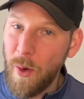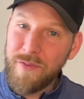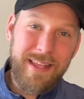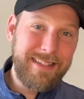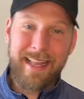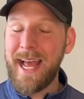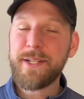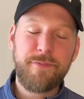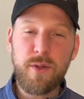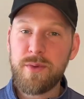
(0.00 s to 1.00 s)
over these last
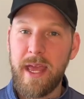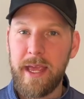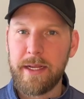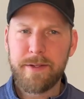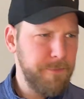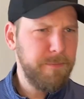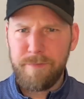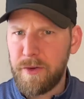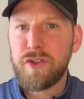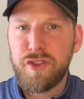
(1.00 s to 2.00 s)
few days,
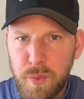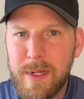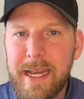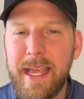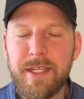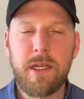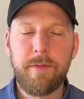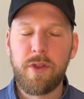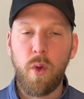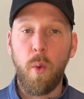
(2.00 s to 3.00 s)
first 3 days
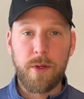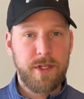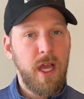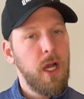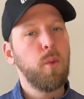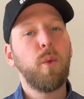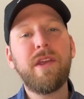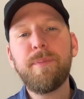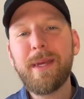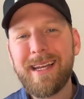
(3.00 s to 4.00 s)
of the course,
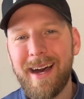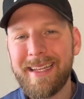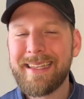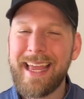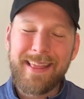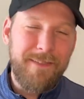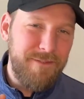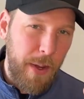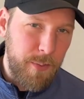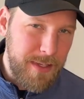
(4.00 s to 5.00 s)
we've begun laying the
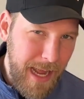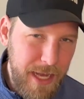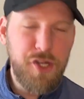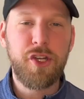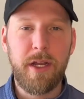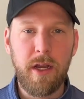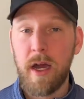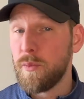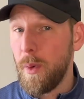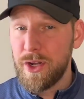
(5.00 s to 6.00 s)
foundation
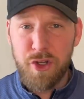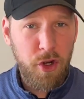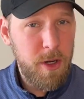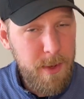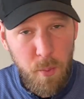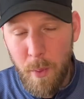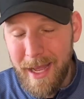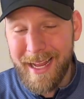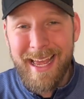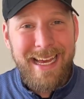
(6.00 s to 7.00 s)
of what
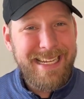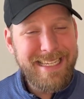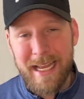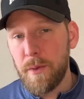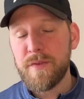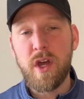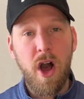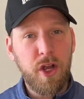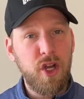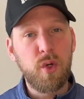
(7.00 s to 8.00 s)
tournament-winning
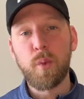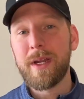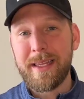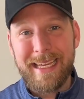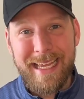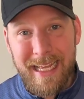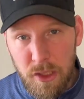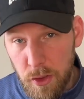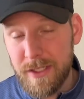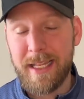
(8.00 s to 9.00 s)
self-talk really
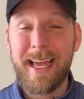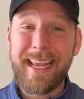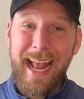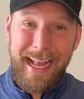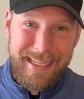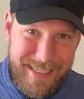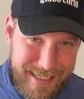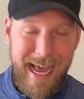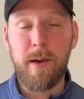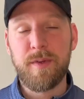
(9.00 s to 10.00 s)
looks like and
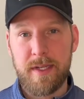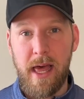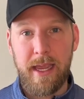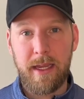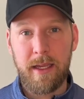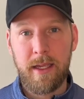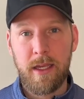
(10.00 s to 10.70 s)
sounds like.